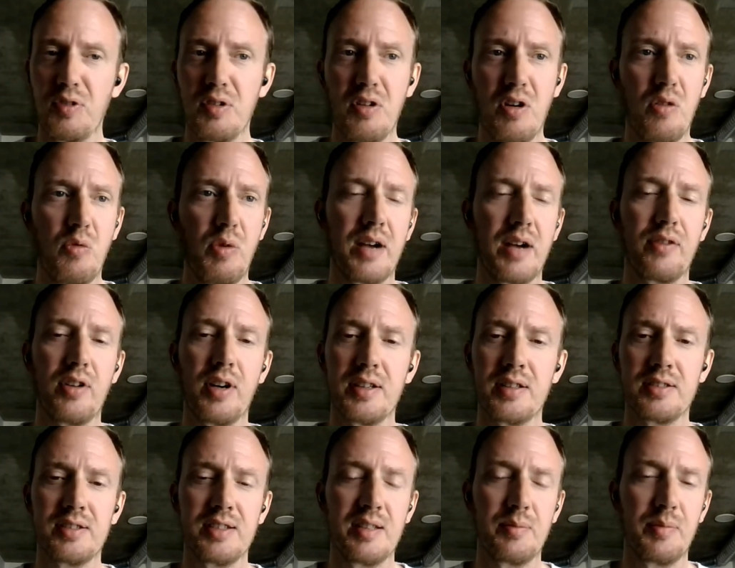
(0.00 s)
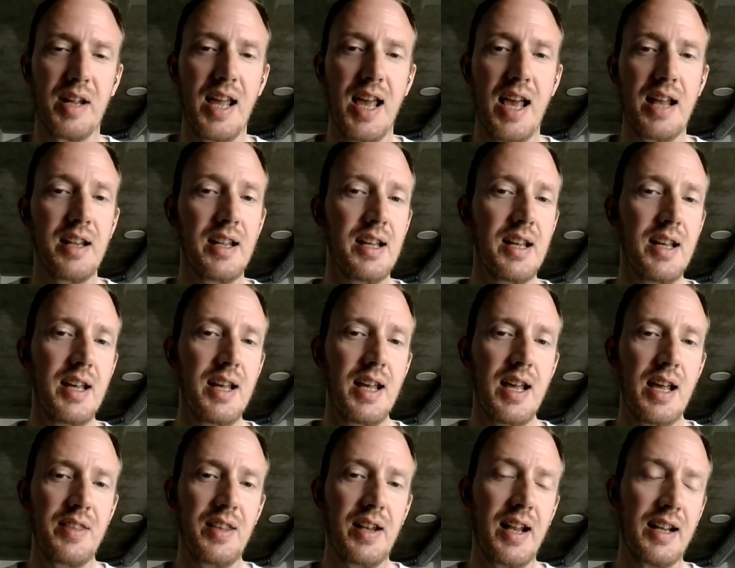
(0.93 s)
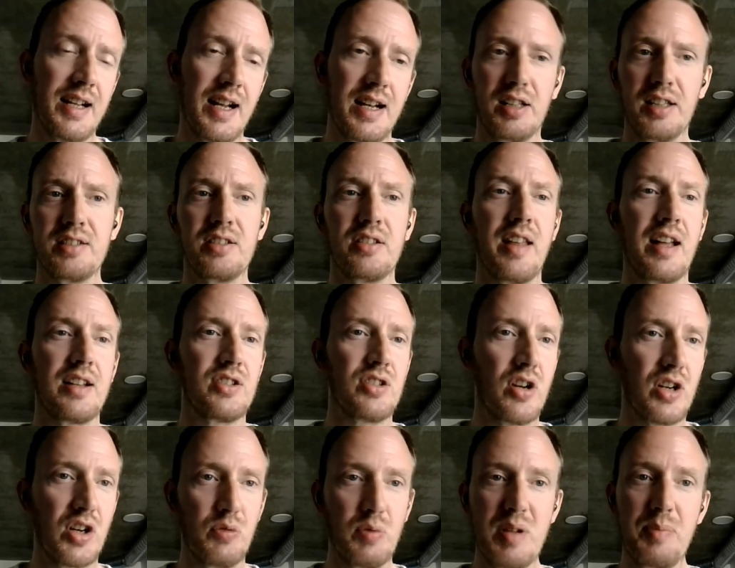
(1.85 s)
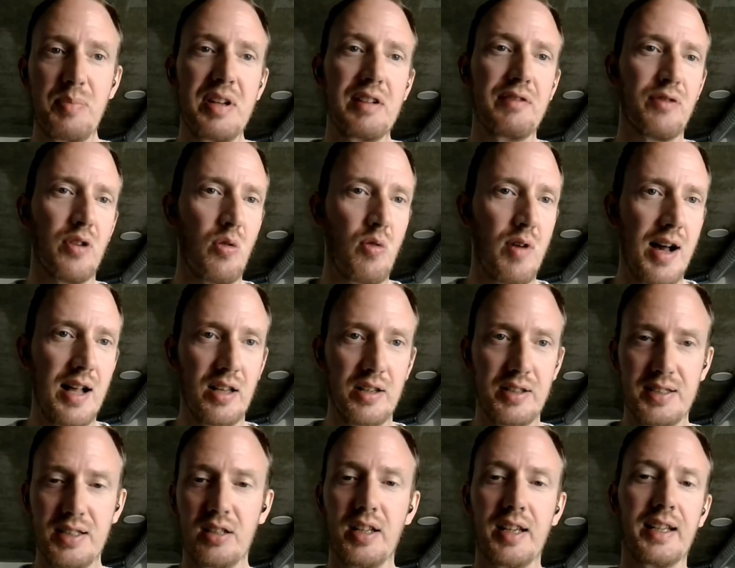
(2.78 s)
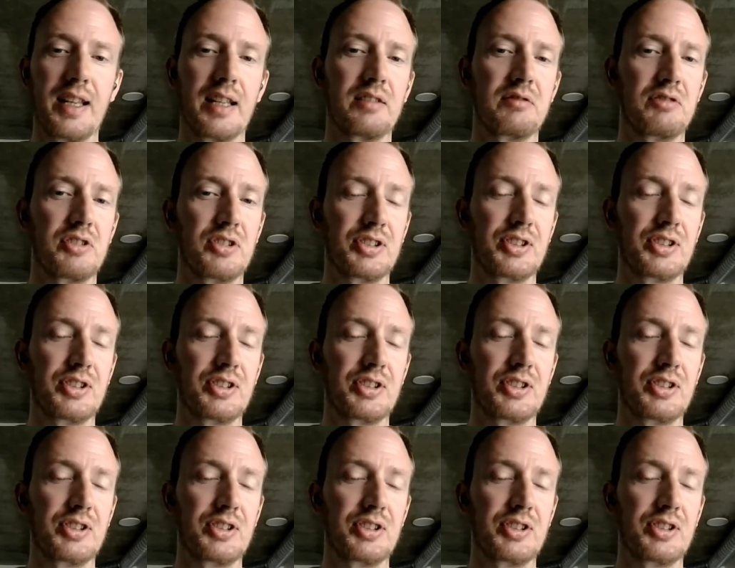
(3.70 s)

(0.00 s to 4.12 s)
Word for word: you know, whatever I see in my head, and then I kind of listen to that song and repeat for a while until I get